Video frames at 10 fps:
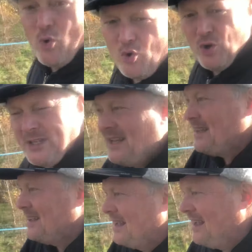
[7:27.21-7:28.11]
all good.
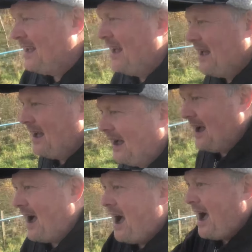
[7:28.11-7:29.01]

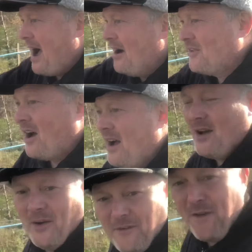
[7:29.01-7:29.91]
I've got
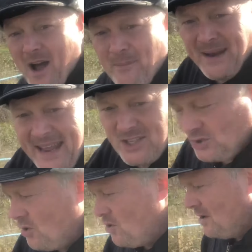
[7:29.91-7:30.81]
a farmer next
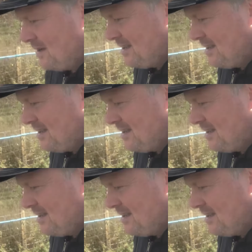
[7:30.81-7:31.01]
door